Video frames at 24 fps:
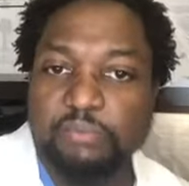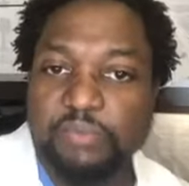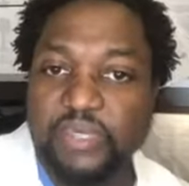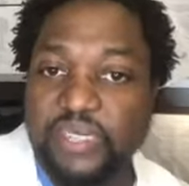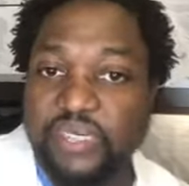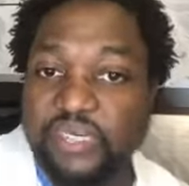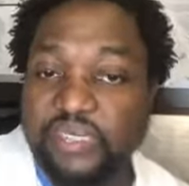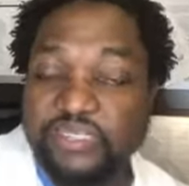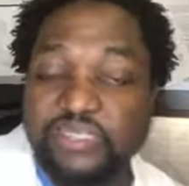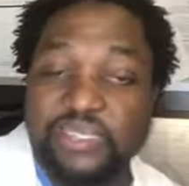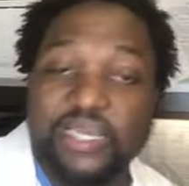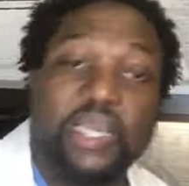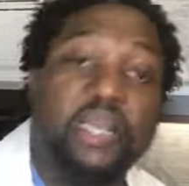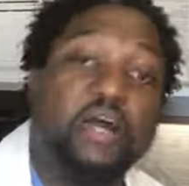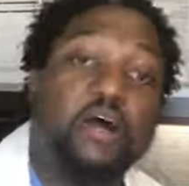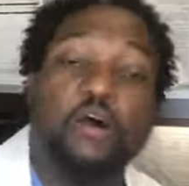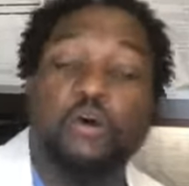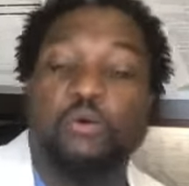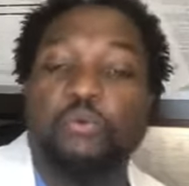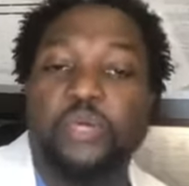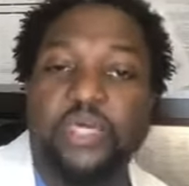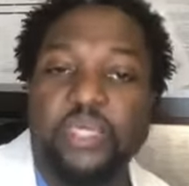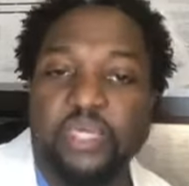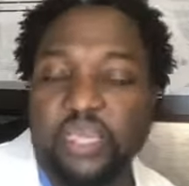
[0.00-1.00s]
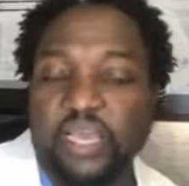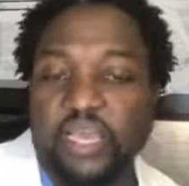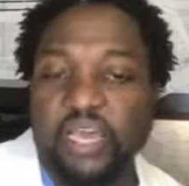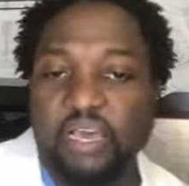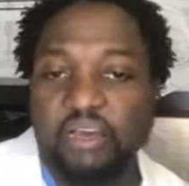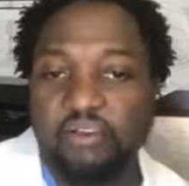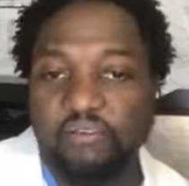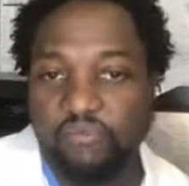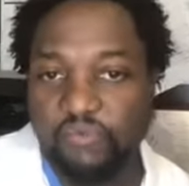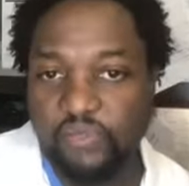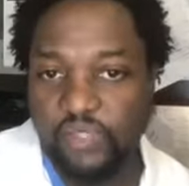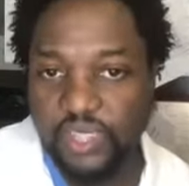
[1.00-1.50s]
because they already
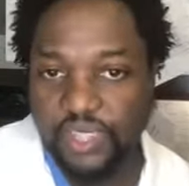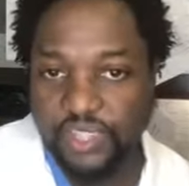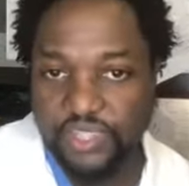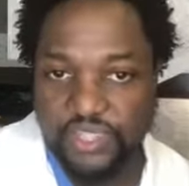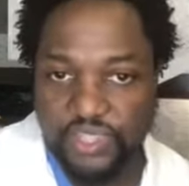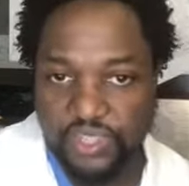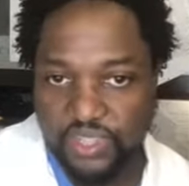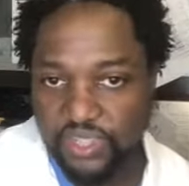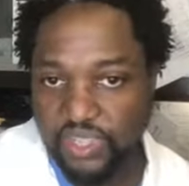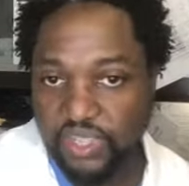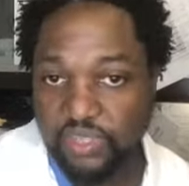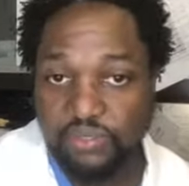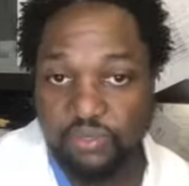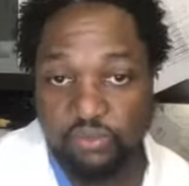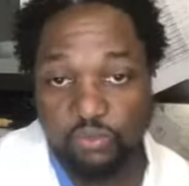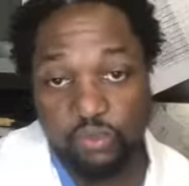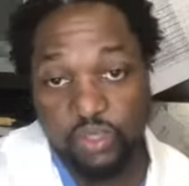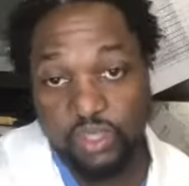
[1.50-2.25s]
have relationships